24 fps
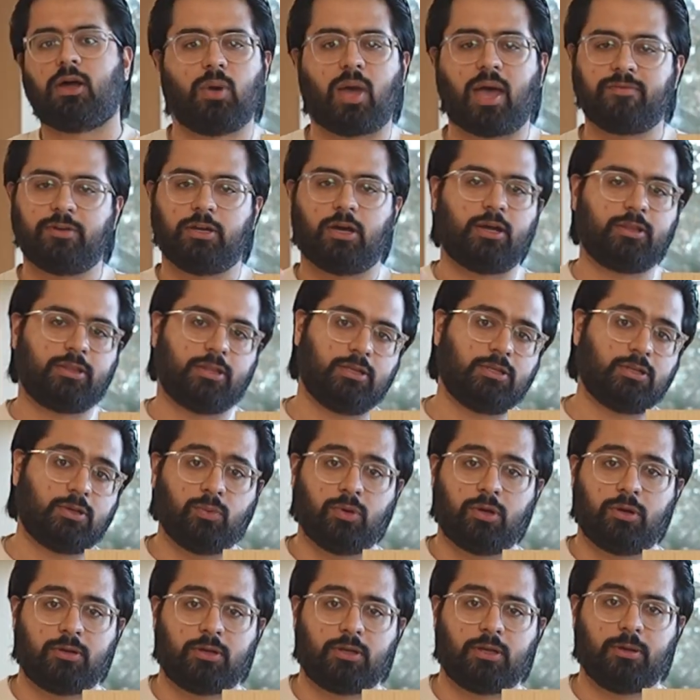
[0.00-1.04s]
you have an authentic
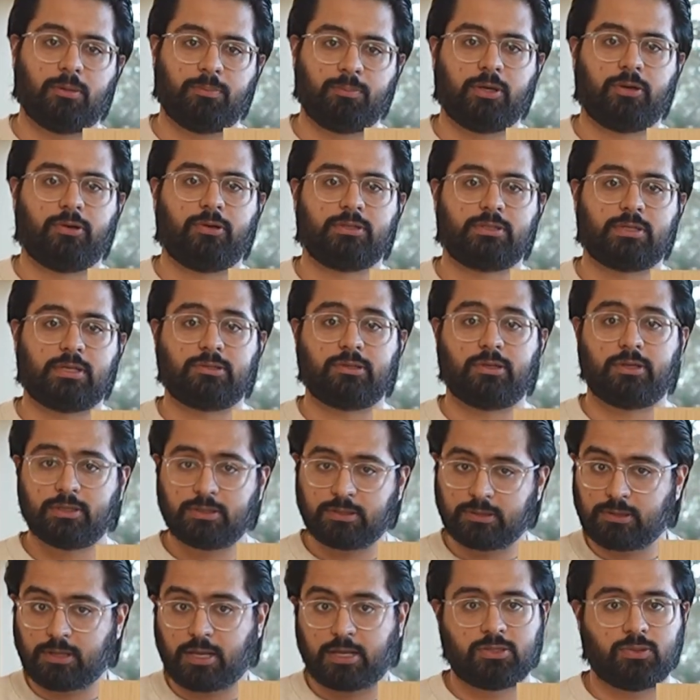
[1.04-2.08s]
wood appearance, as it is
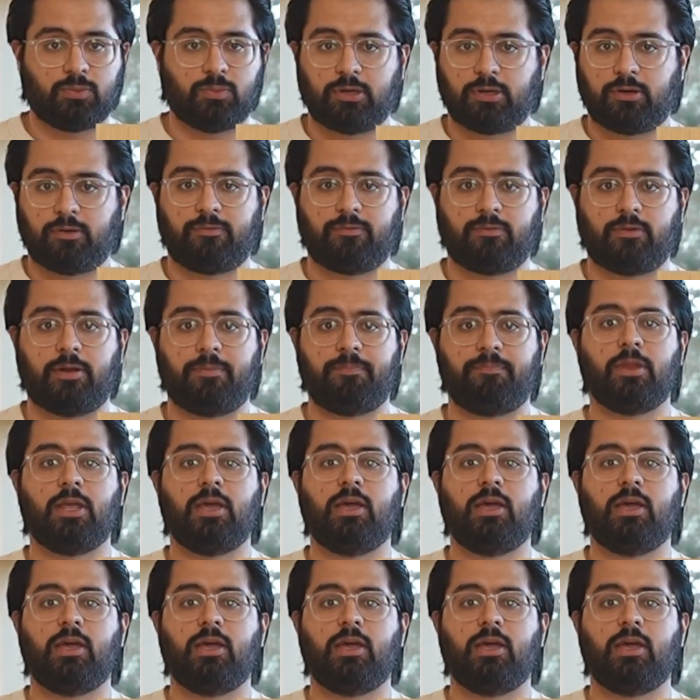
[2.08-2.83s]
a slice of wood on front.